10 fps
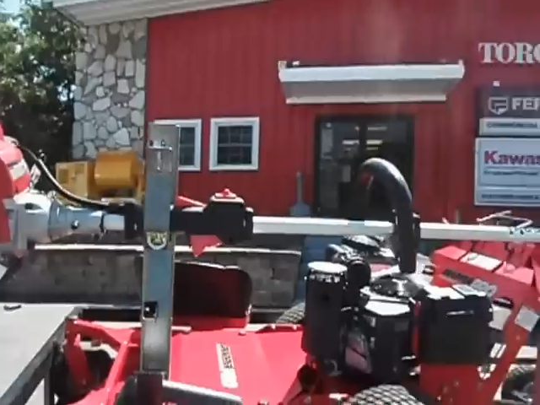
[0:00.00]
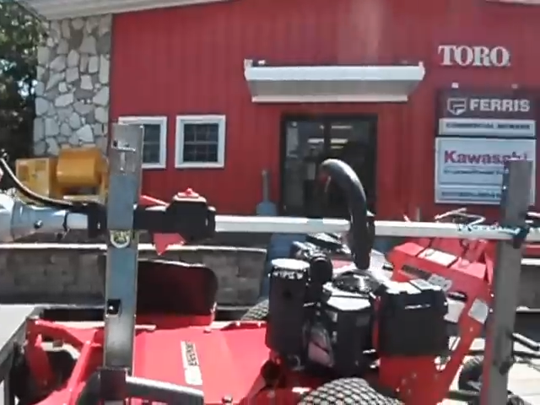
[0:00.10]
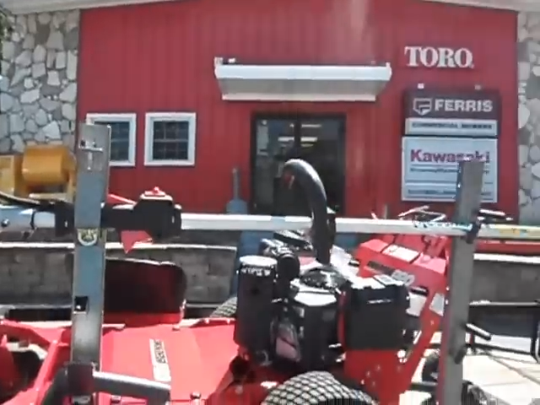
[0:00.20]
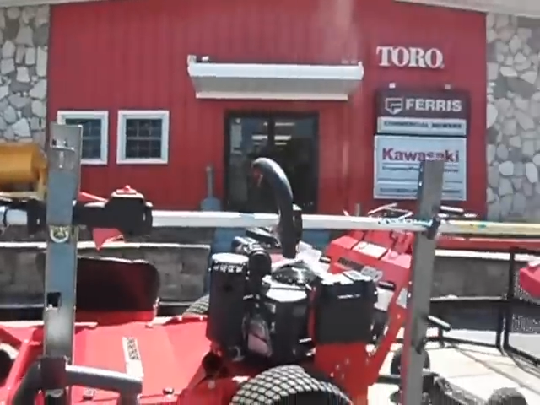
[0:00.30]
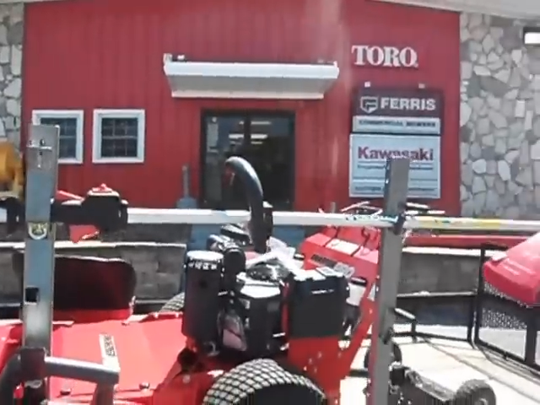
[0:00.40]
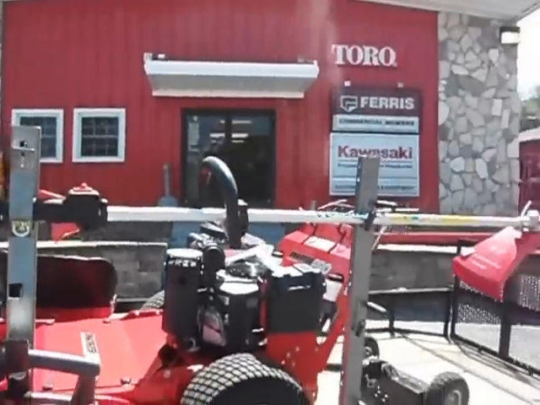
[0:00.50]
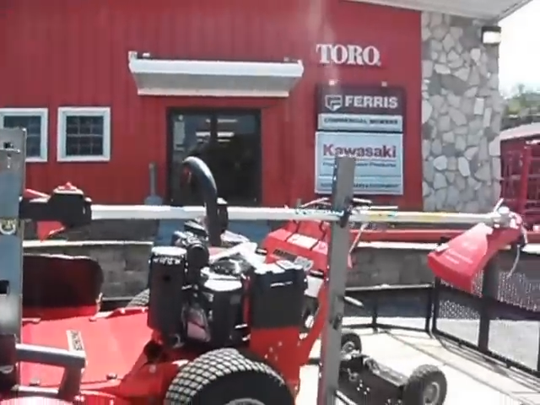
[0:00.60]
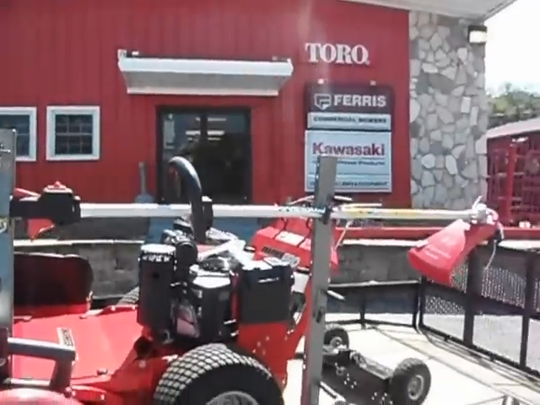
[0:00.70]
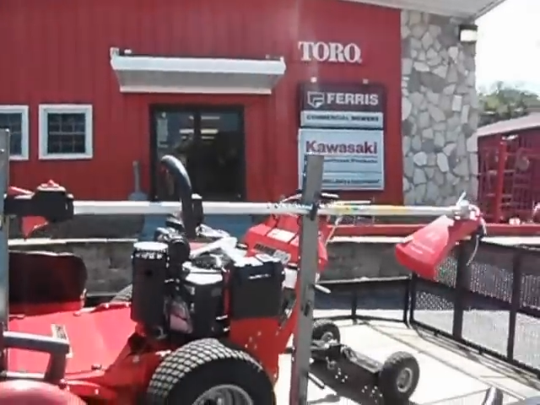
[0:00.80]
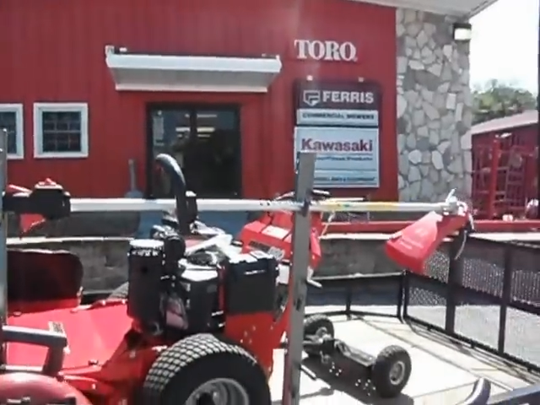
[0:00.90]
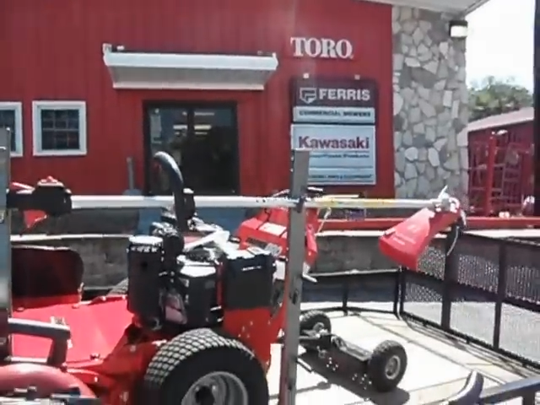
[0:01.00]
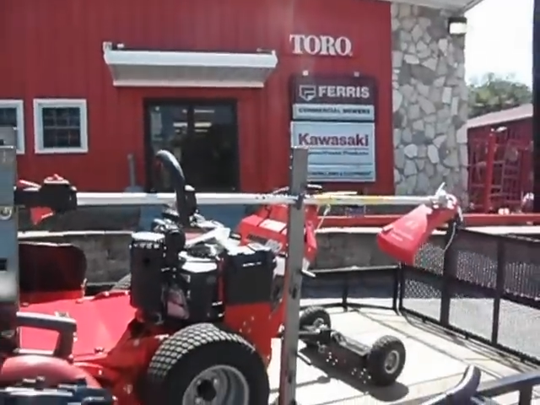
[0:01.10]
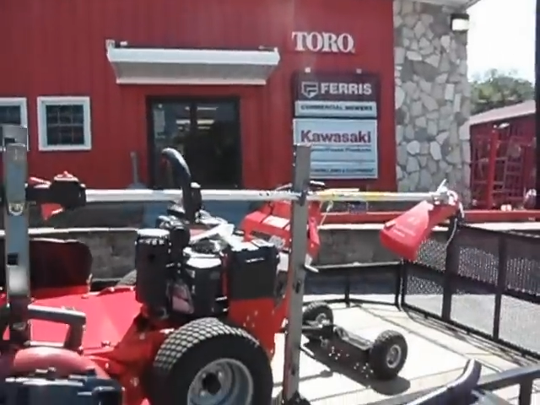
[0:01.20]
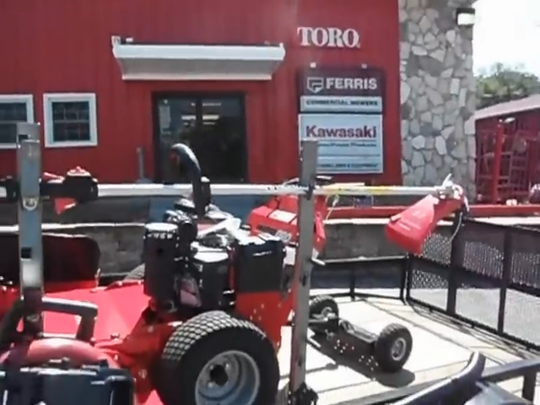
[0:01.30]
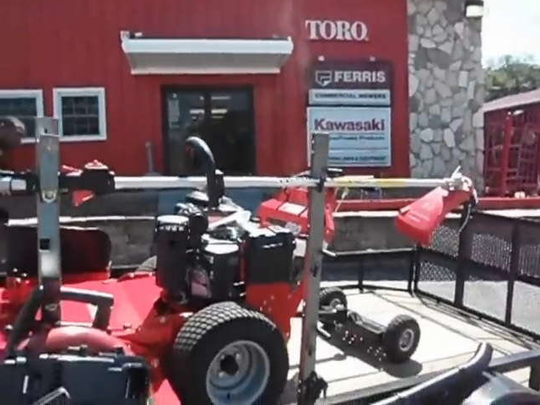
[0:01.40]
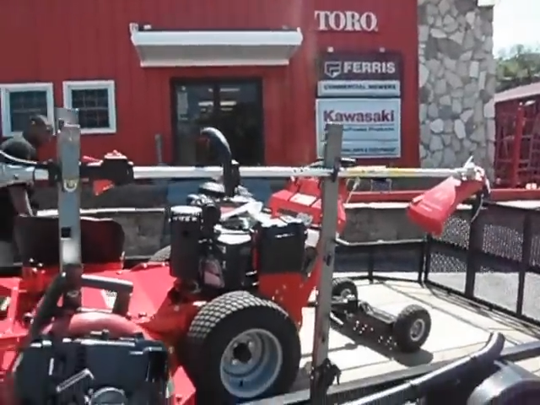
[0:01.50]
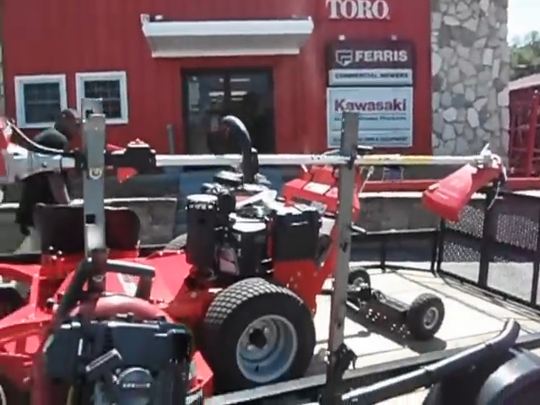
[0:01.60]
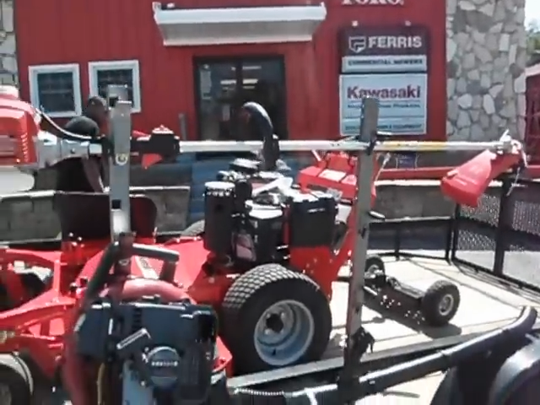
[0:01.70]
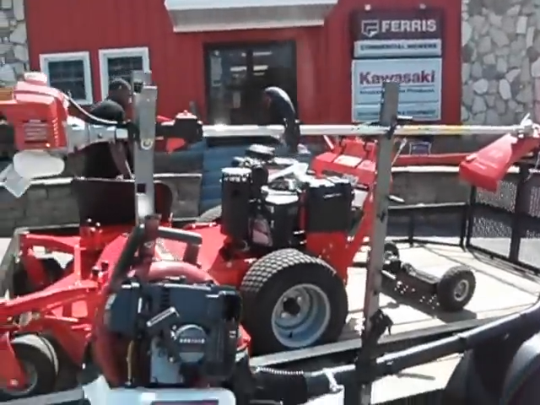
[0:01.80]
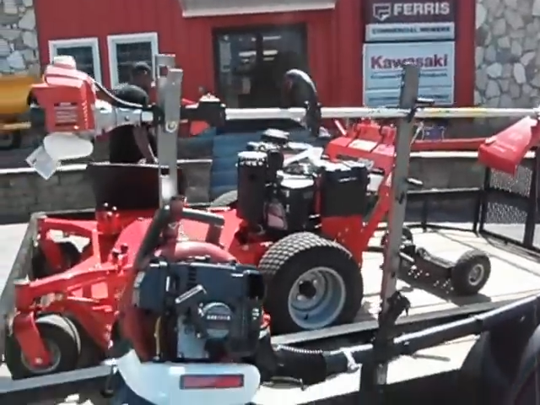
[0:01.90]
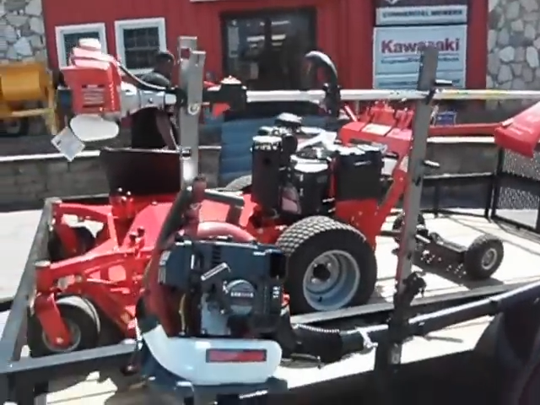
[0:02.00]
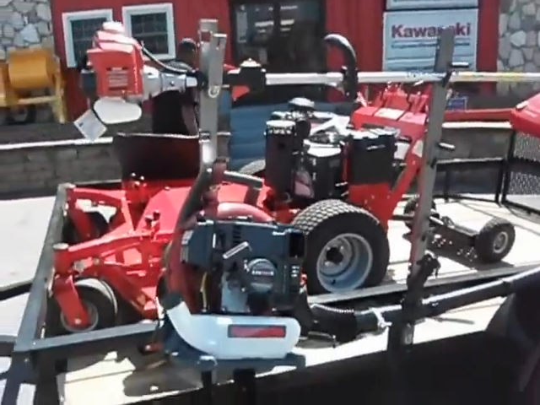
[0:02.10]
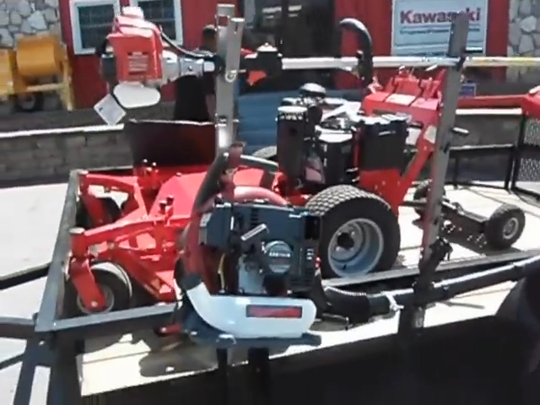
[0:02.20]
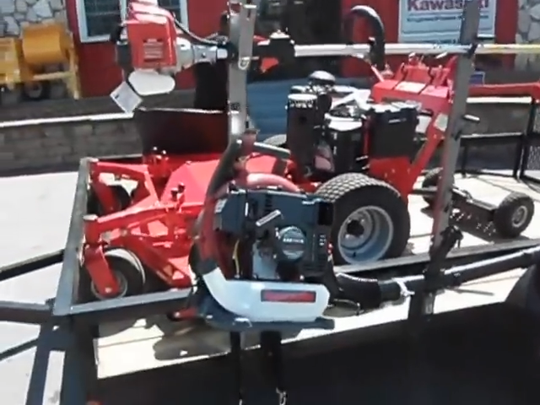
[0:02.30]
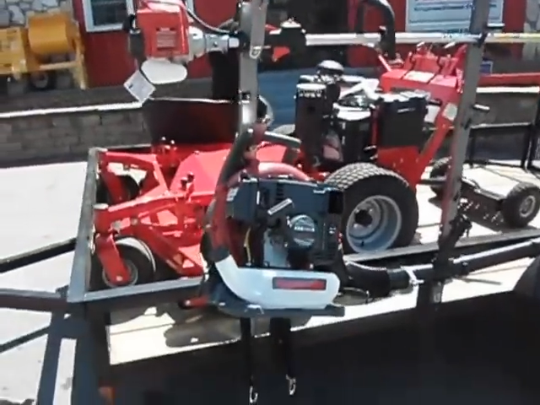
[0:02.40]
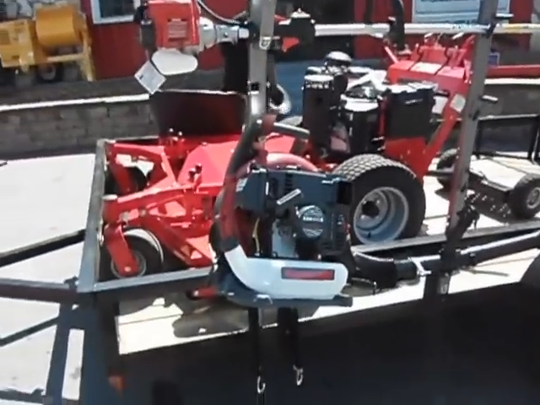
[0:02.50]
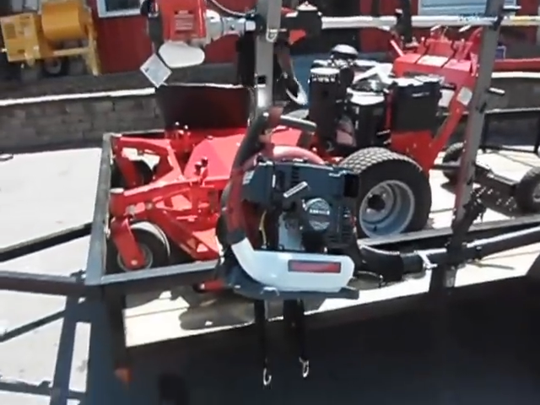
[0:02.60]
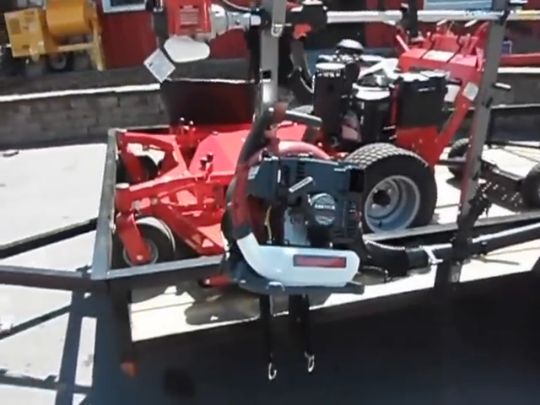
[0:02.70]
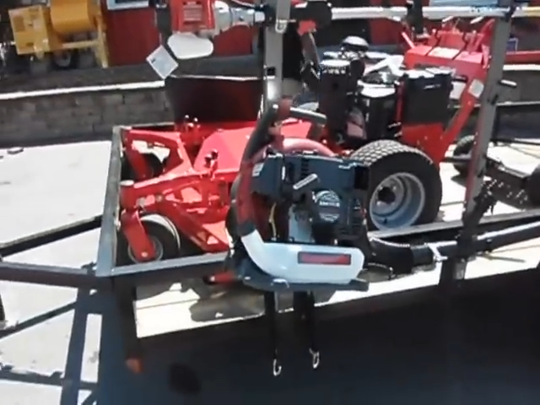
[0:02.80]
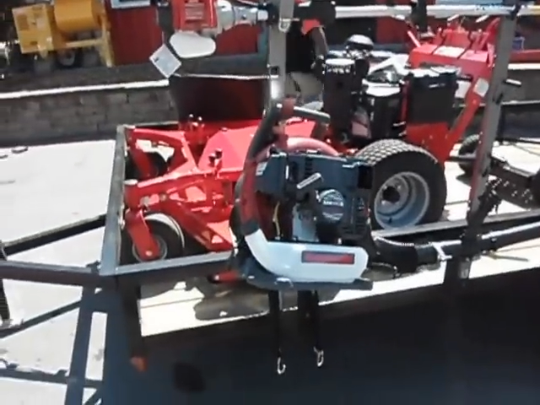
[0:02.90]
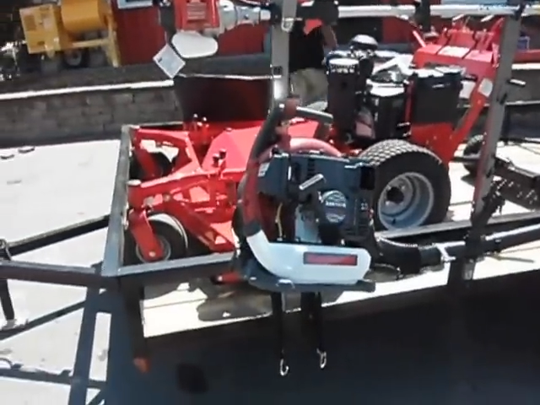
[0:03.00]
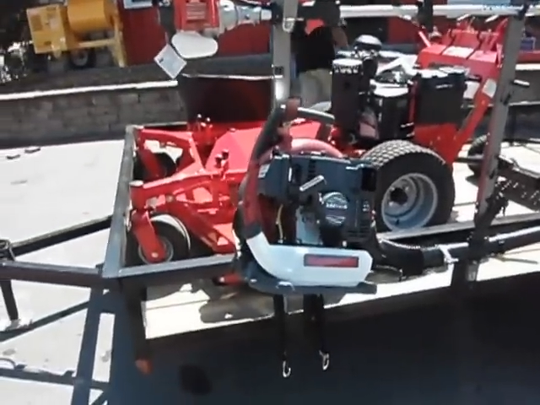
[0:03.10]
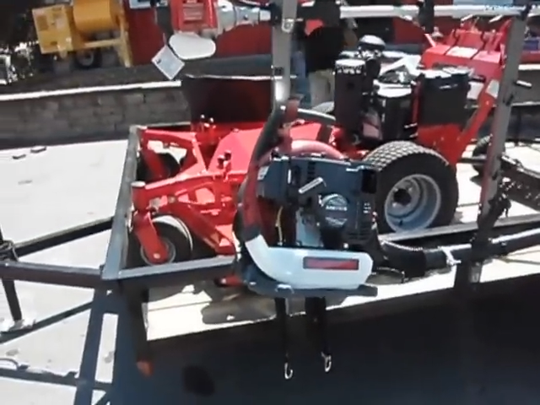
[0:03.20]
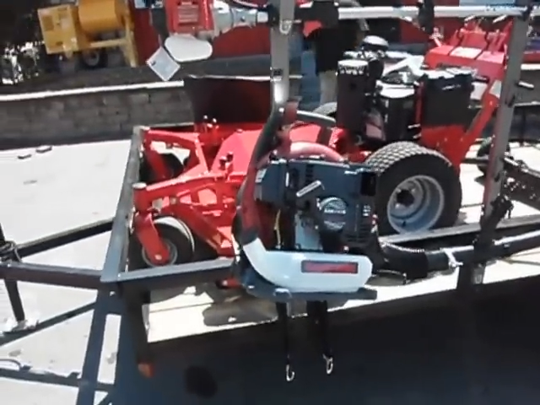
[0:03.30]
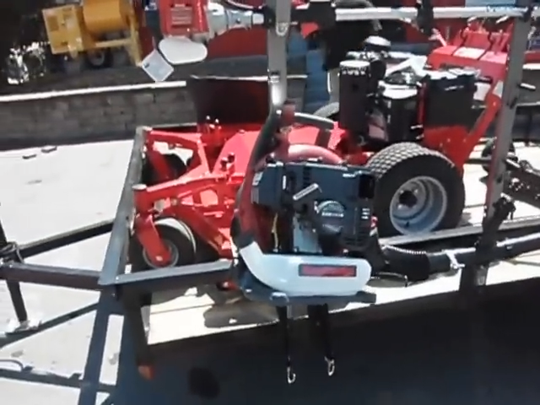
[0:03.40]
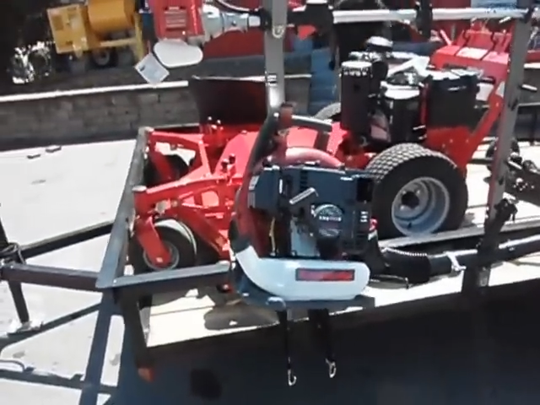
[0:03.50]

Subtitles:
No face is visible, so there are no lips to read.